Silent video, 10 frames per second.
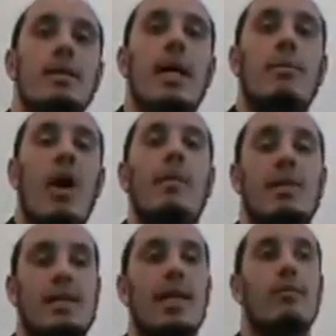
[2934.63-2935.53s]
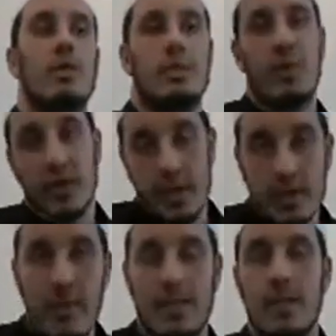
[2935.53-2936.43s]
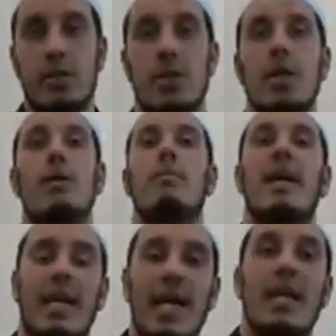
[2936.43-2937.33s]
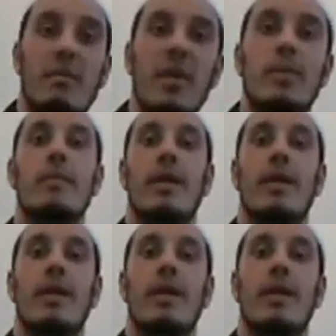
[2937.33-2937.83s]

that Muhammad Sallallahu was spreading the message by killing people,